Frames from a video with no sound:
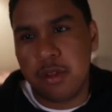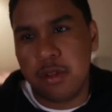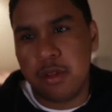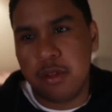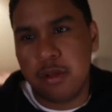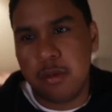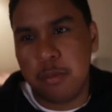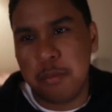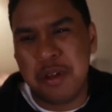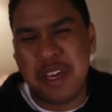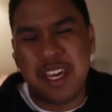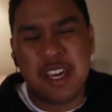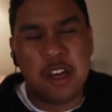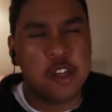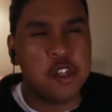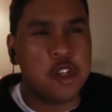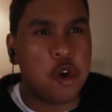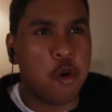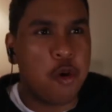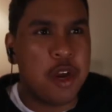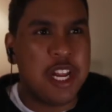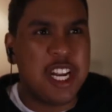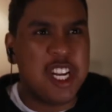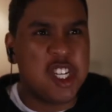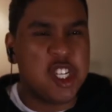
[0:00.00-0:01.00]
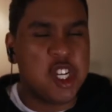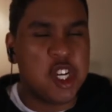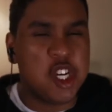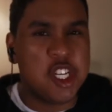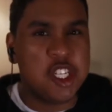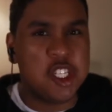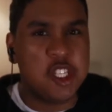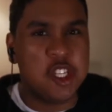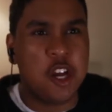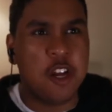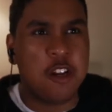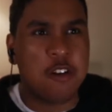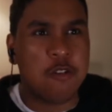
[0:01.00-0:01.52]
the religion is
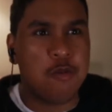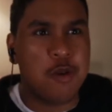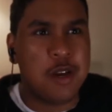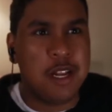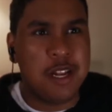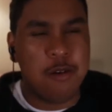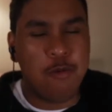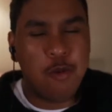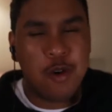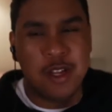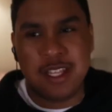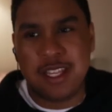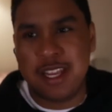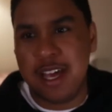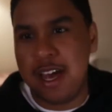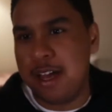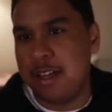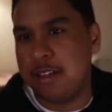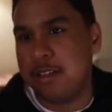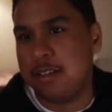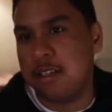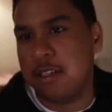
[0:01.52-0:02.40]
not really with that.